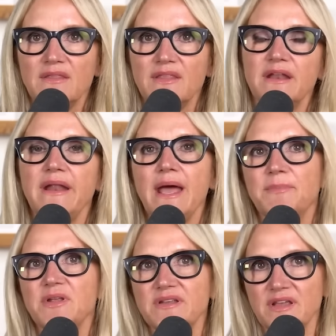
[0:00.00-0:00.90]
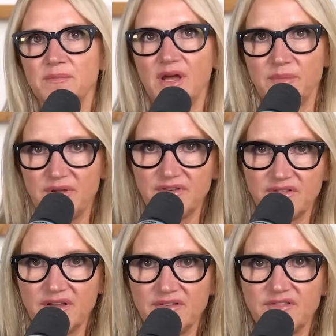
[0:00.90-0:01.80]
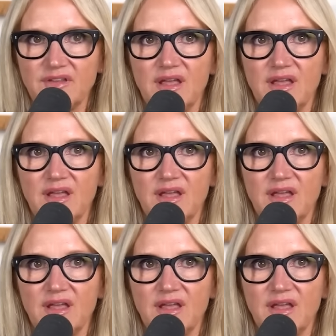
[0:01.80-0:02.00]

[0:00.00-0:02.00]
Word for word: that had happened in my business